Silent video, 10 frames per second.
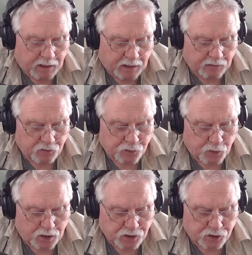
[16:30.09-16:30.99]
in
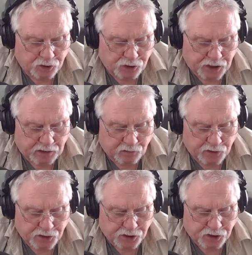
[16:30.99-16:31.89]
response to the January
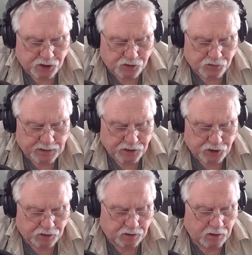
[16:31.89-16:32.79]
6th
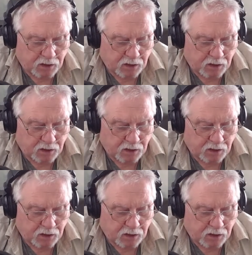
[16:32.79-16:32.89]
insurrection.